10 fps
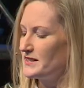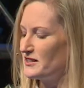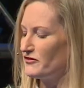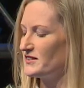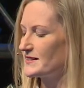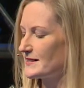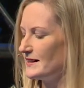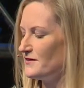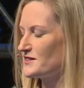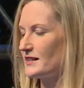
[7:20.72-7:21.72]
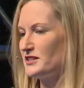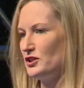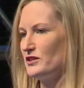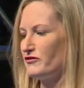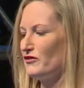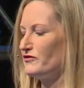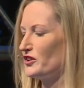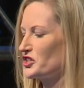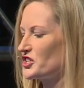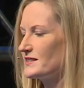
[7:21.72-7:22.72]
different sleeves that do different
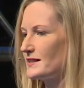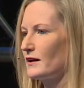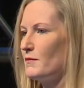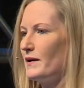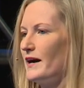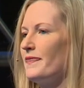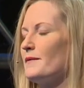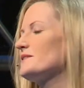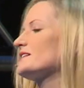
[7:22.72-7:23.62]
functions and combine them